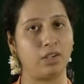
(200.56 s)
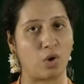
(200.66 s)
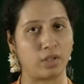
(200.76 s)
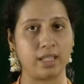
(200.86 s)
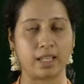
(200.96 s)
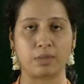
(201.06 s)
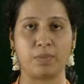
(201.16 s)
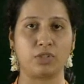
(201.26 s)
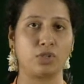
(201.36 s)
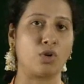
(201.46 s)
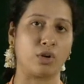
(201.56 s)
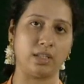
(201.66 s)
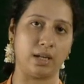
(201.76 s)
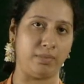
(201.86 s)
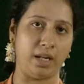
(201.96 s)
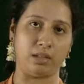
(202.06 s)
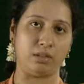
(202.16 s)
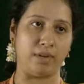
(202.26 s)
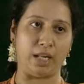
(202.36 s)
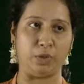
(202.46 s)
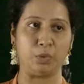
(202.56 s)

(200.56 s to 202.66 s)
nor the expression, nor the updated value.